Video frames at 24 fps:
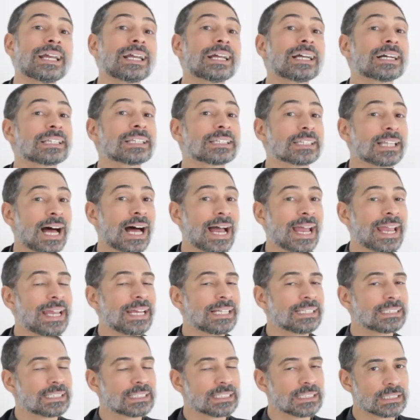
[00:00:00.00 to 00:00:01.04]

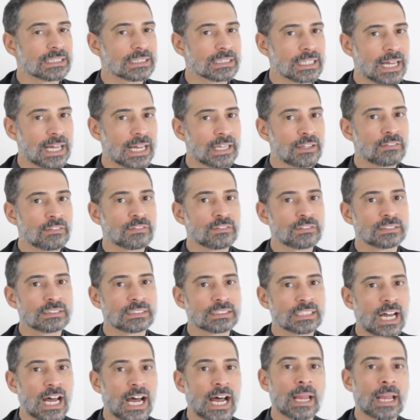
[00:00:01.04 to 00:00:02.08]
client
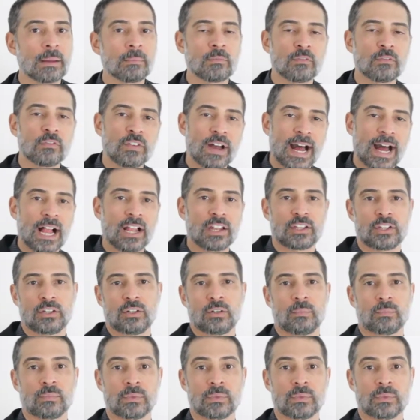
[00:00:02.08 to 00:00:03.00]
lifetime value.